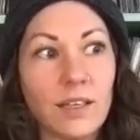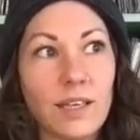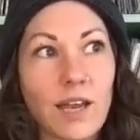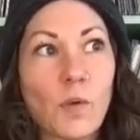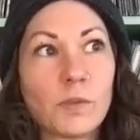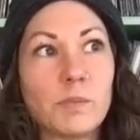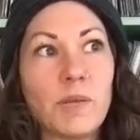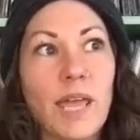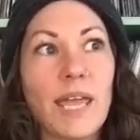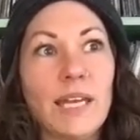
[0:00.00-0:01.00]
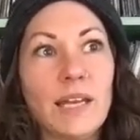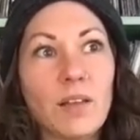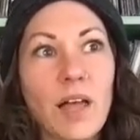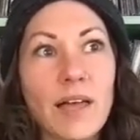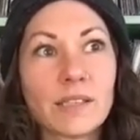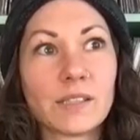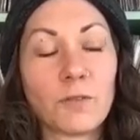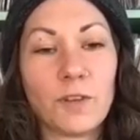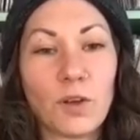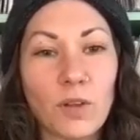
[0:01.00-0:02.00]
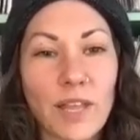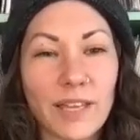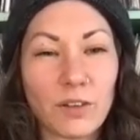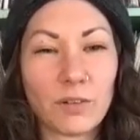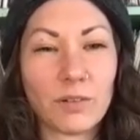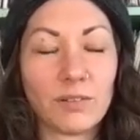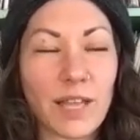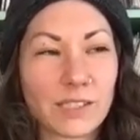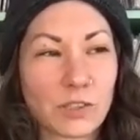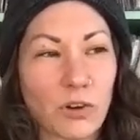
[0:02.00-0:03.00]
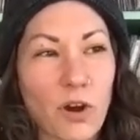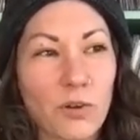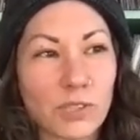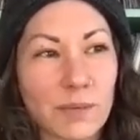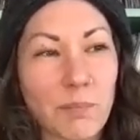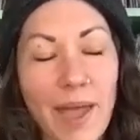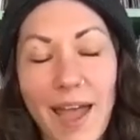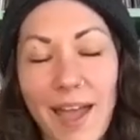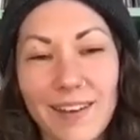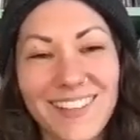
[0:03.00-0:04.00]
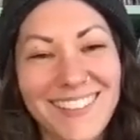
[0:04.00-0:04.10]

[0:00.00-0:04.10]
it helps me hate it less and feel like less gross and bad